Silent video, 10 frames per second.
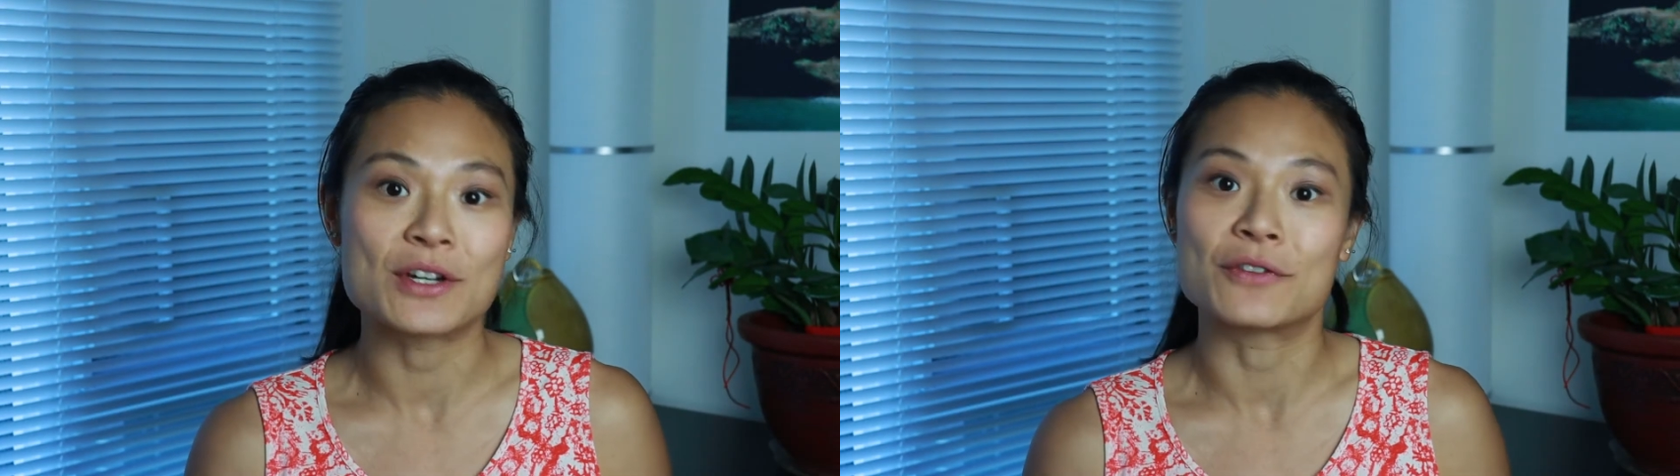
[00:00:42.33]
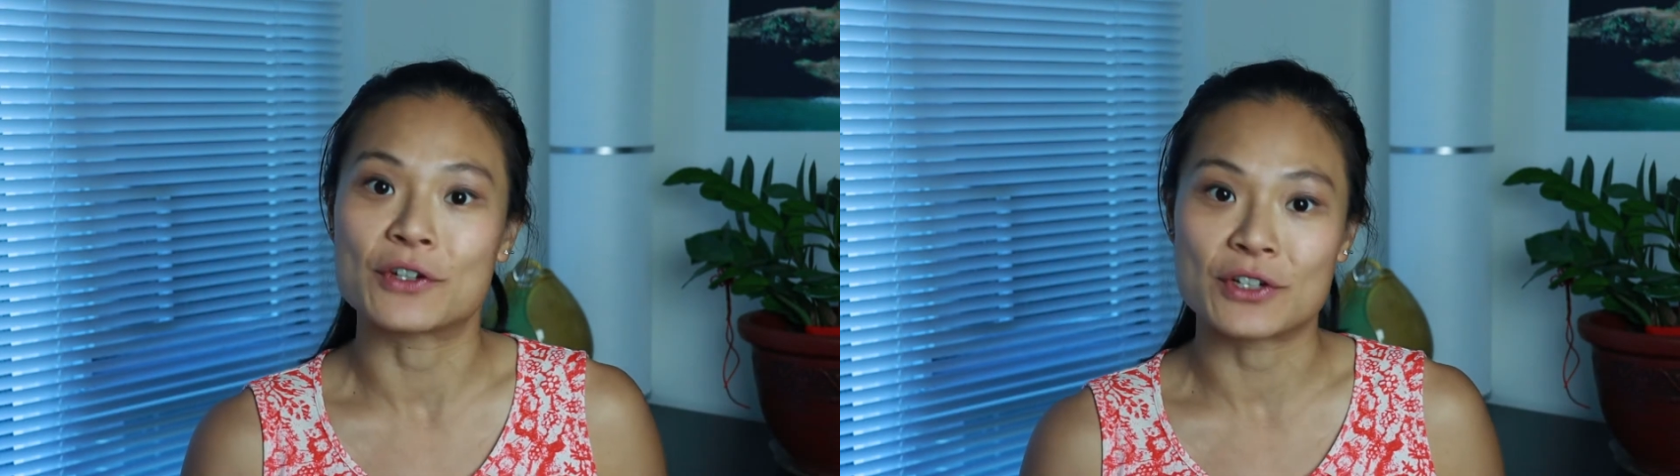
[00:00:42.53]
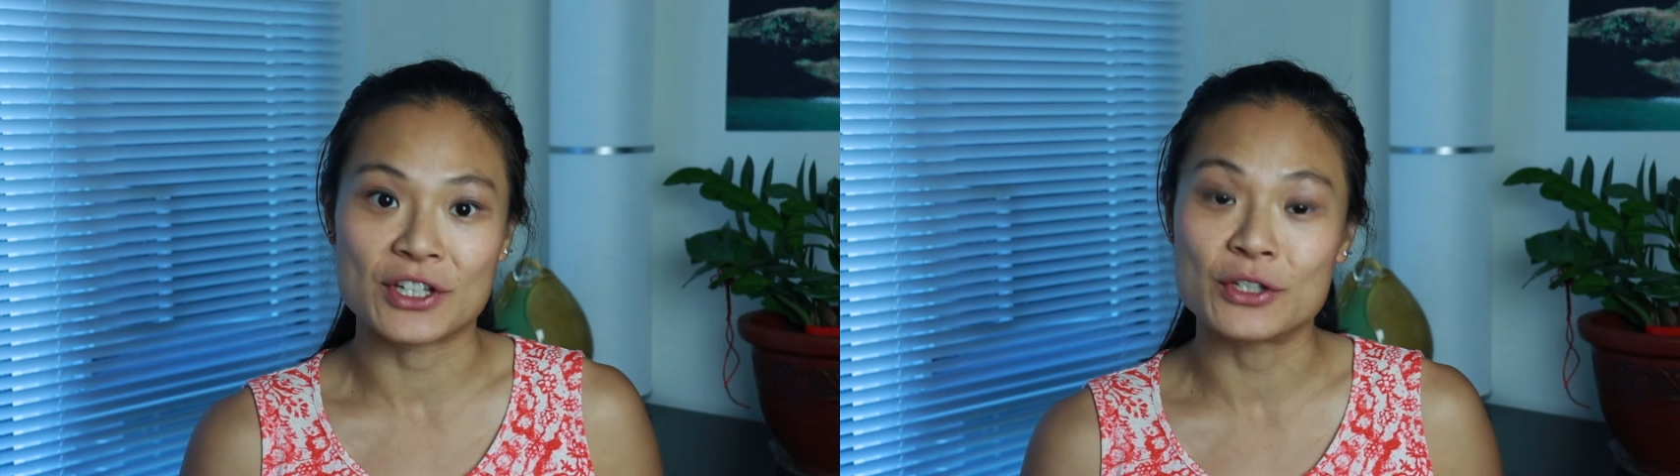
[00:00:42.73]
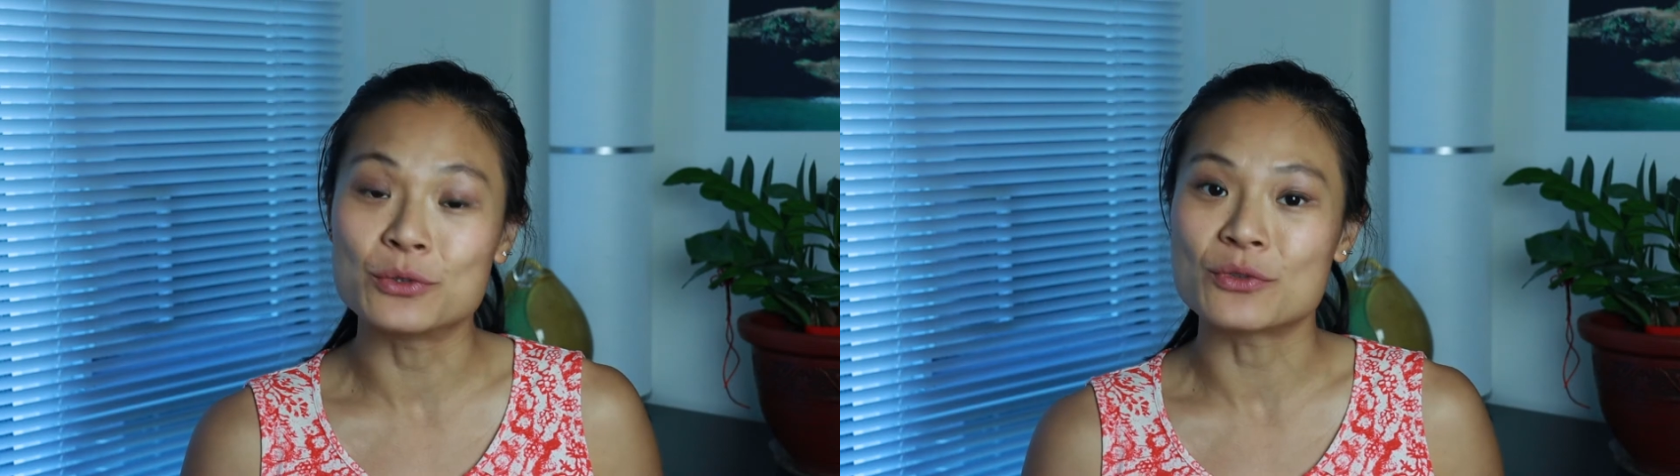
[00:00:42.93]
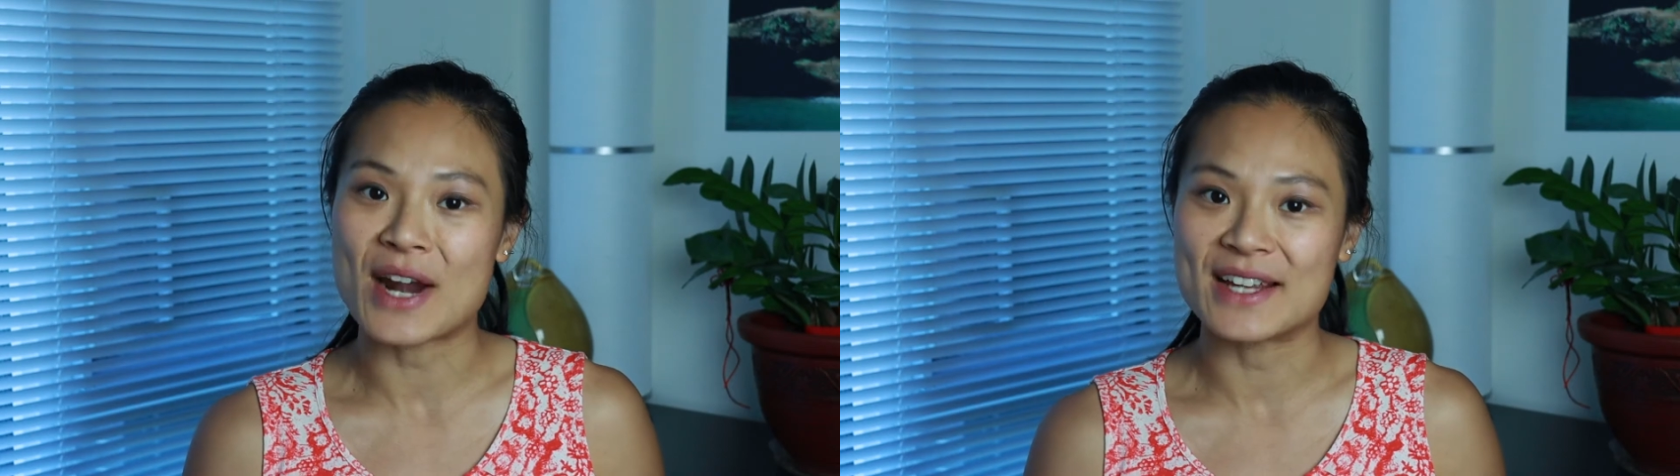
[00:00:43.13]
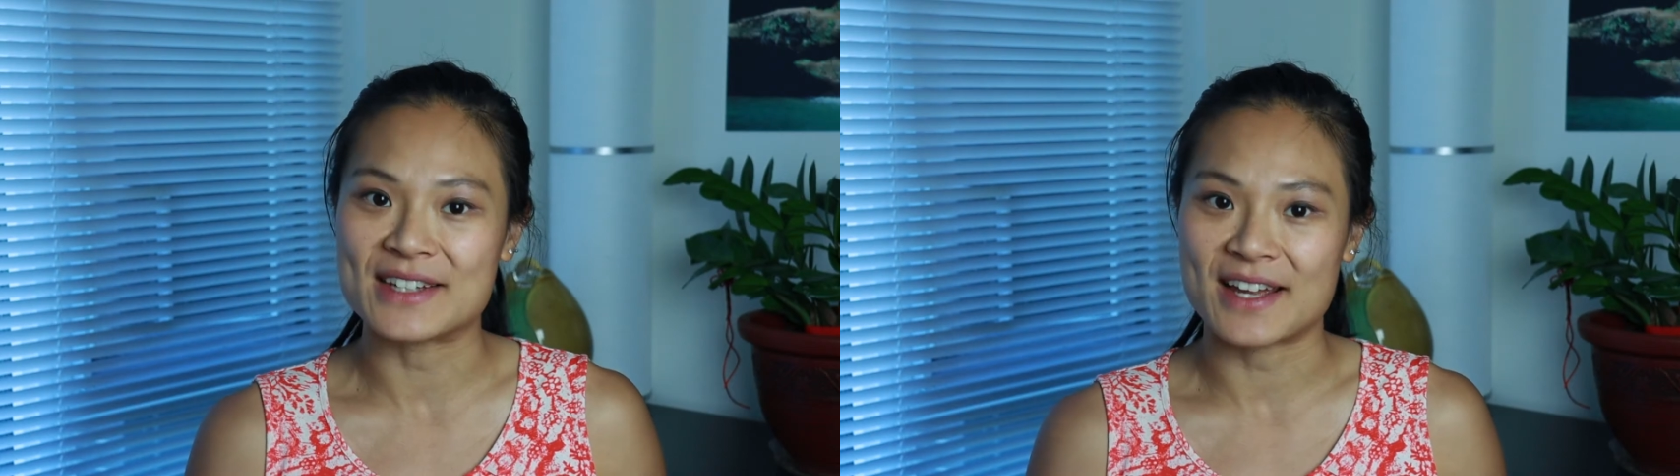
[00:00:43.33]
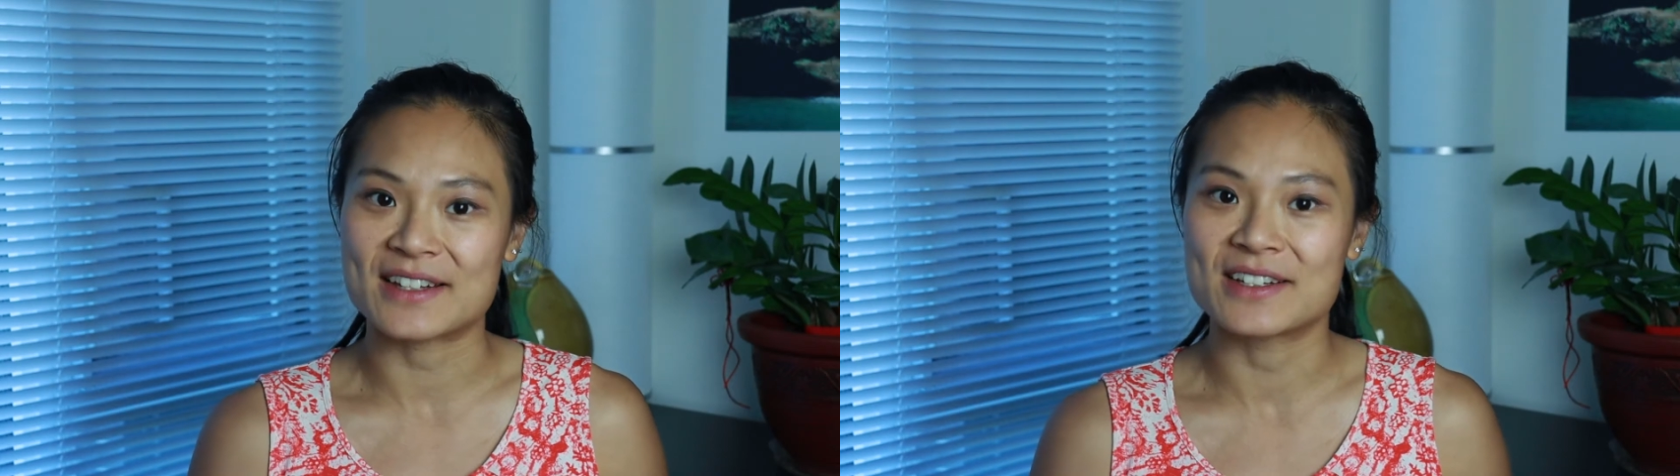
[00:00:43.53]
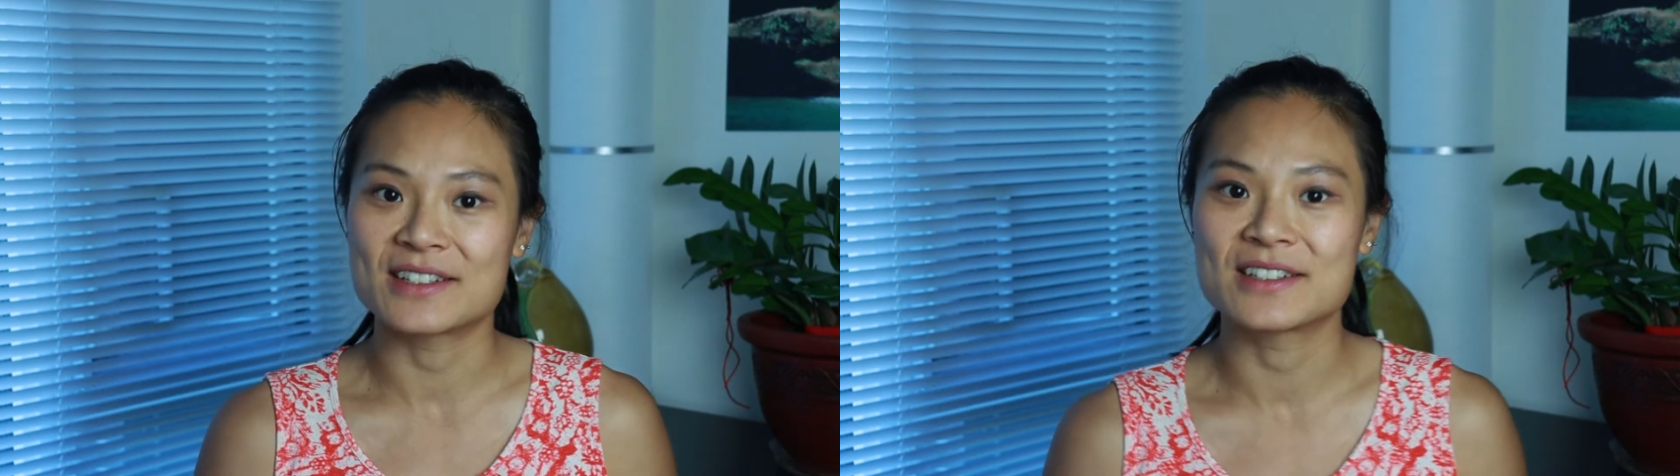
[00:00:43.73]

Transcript: of your acute wry neck.